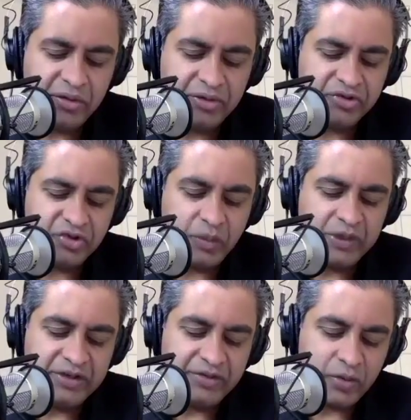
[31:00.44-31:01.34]
you know, there's so
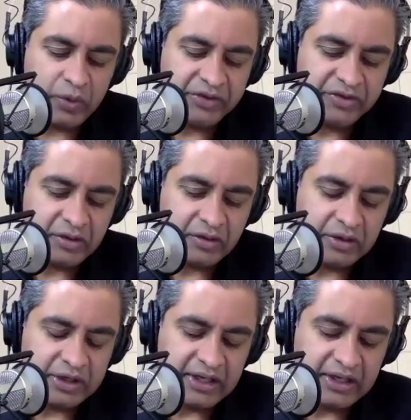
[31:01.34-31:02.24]
many different ways to
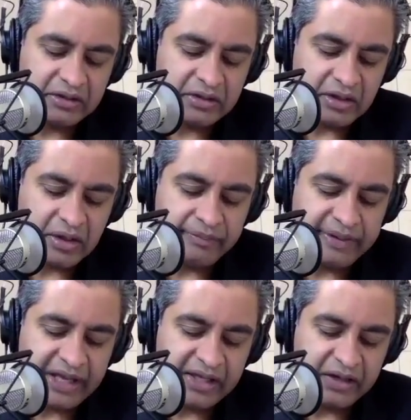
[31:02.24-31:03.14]
look at uh,
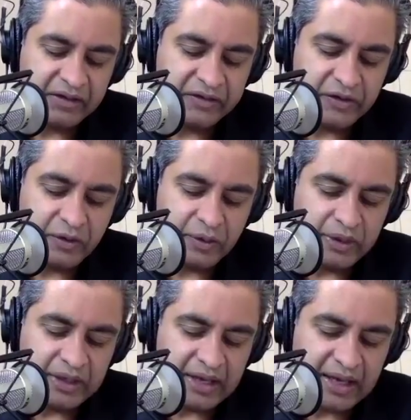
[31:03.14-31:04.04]
banking
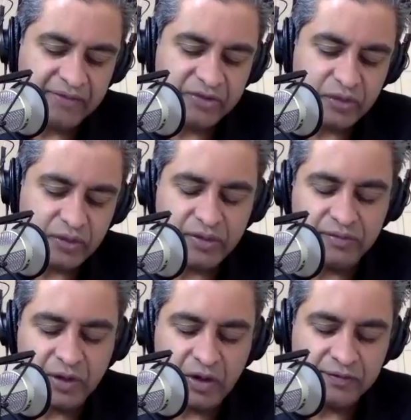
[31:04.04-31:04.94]
too, and I've sort of
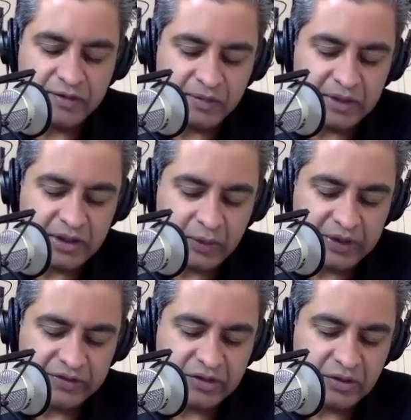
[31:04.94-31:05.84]
evolved in many
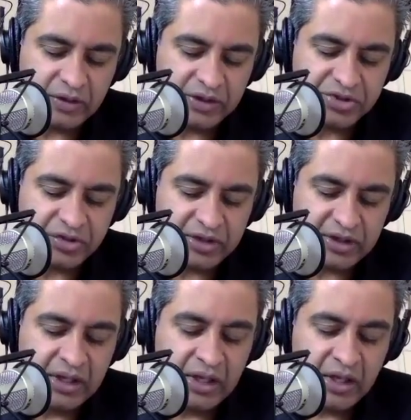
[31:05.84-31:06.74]
ways too.
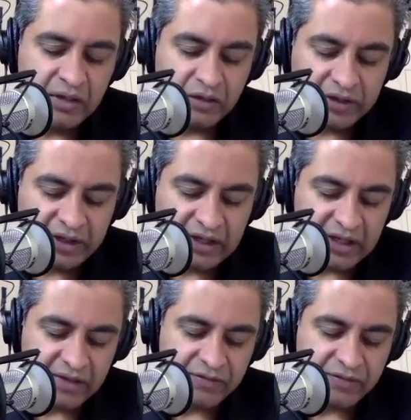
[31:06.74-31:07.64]
Initially, looking
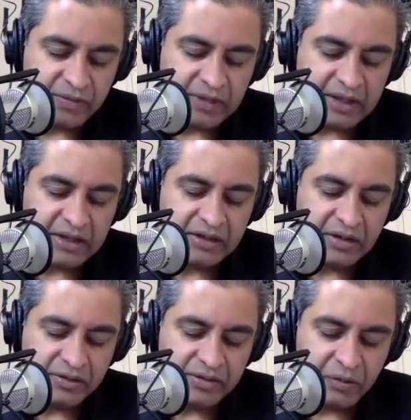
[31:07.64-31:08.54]
at it from that
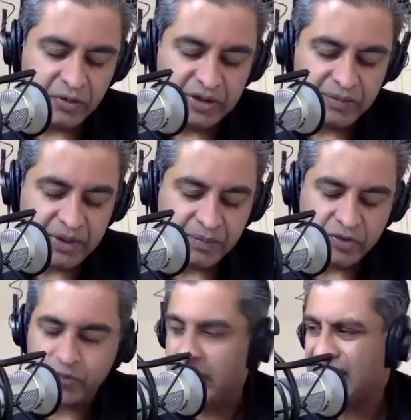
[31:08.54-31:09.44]
you know double dipping
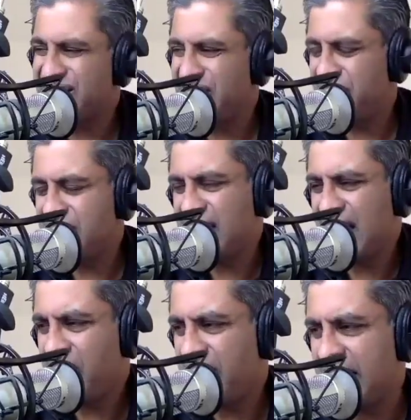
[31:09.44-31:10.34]
perspective and
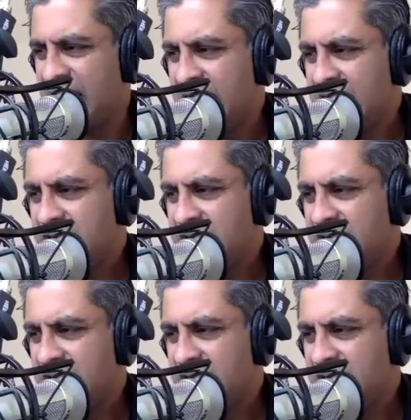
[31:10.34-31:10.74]
now i